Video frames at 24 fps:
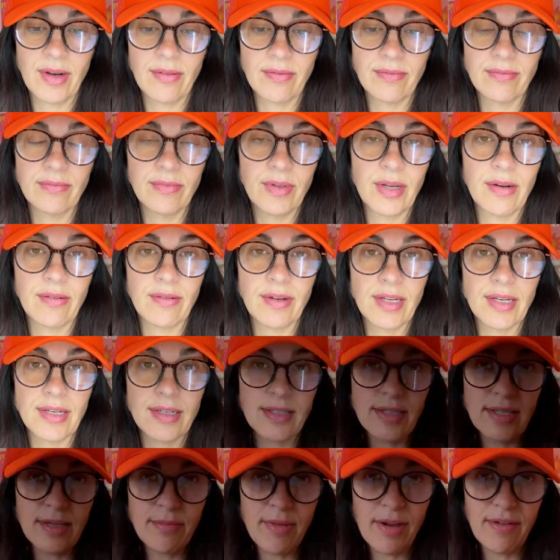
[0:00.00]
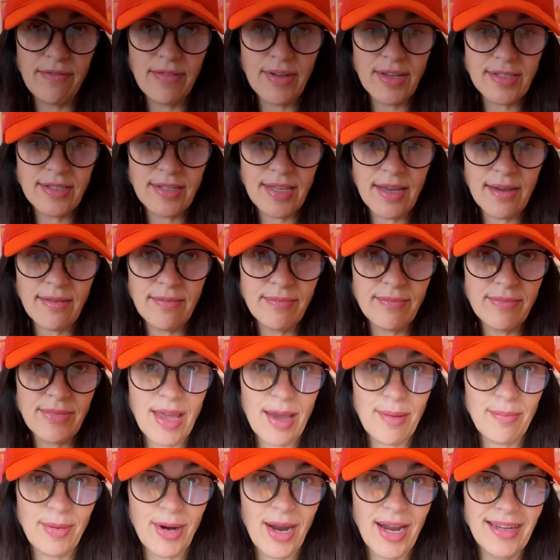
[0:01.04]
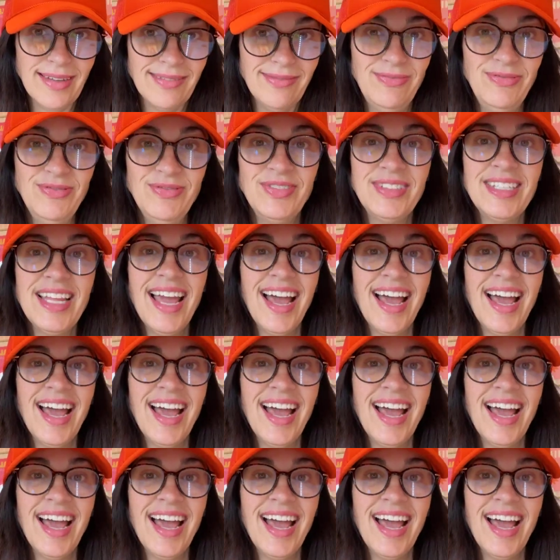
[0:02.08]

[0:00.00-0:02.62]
We don't need to see my face that bright.